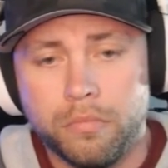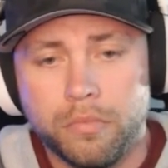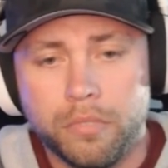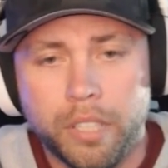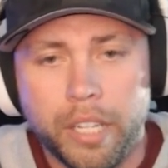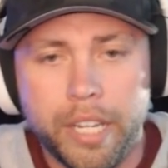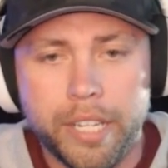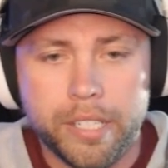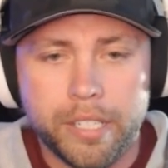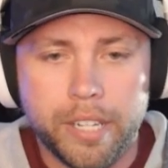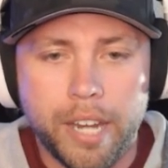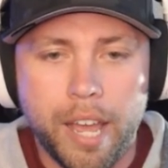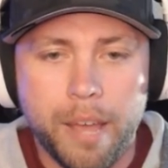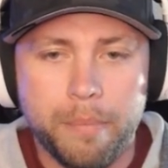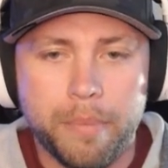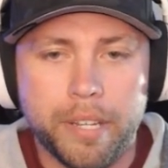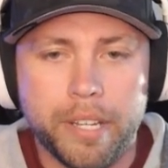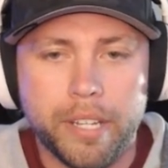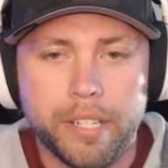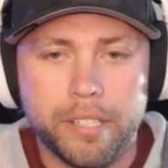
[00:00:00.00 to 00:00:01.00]
He
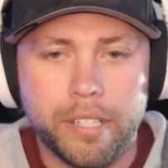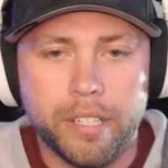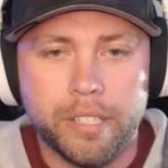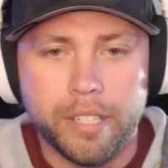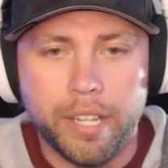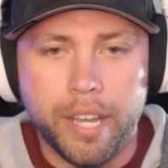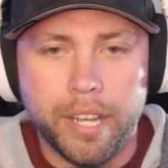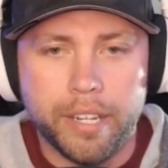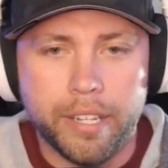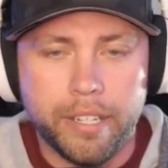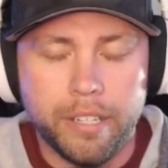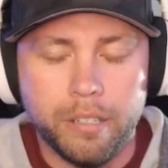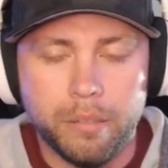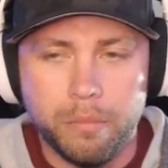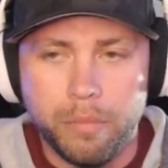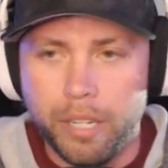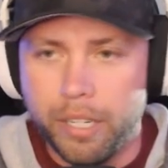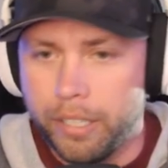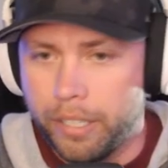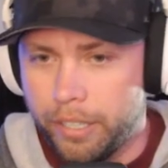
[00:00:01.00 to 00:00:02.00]
snapped because he's got
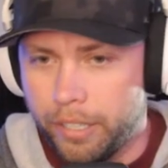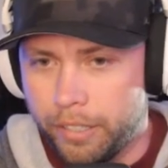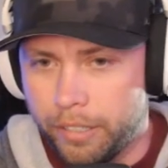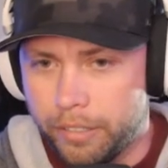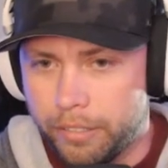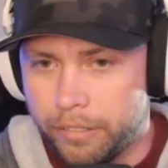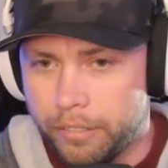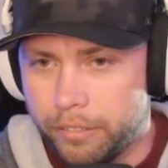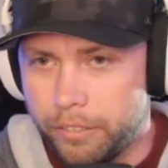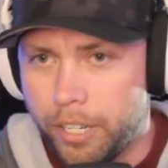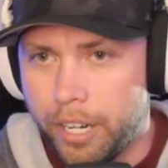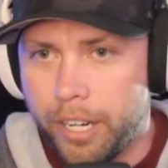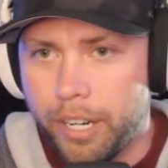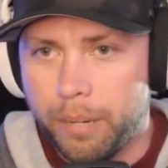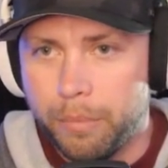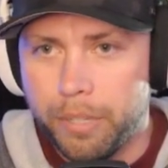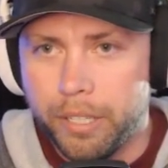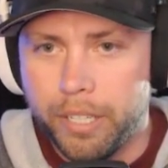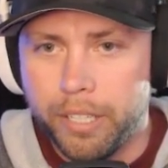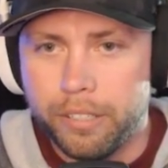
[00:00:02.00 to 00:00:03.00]
Killmonger, right?
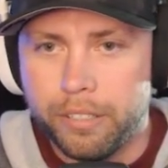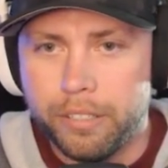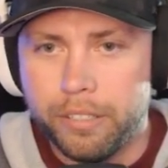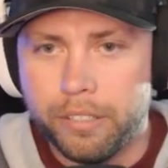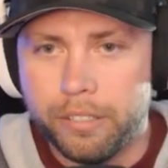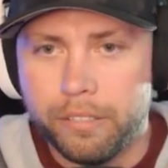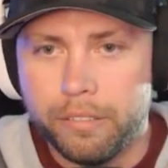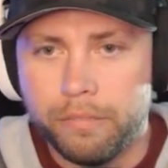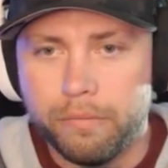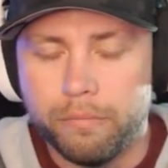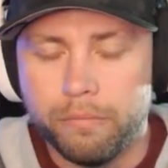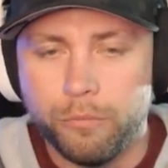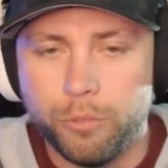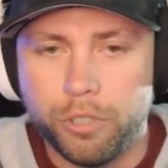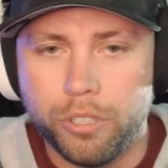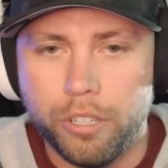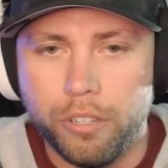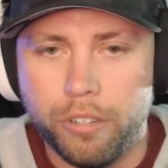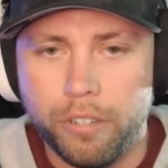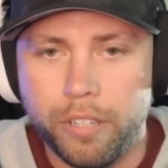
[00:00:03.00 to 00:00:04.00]
I mean, that's
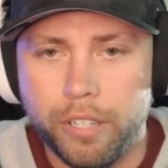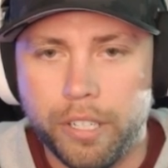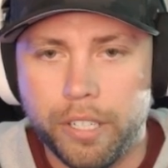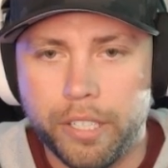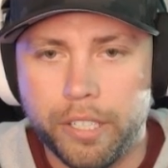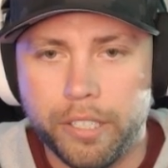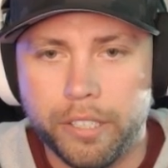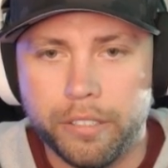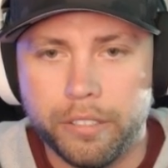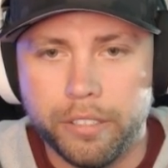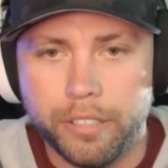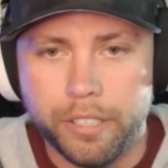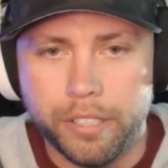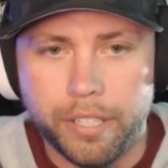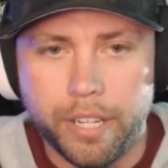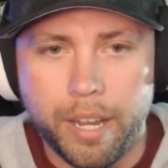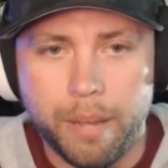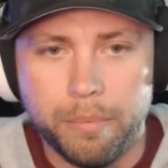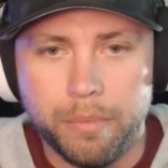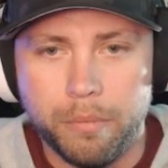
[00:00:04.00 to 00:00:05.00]
what's going on here. Is this
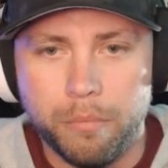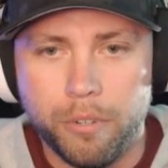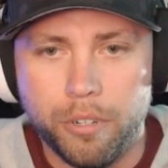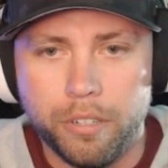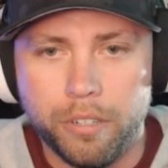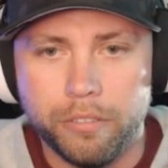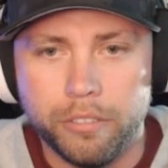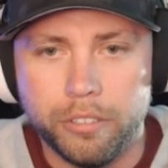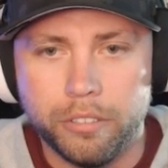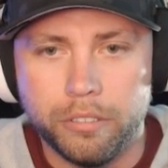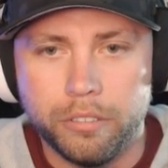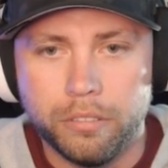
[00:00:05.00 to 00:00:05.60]
Captain Marvel?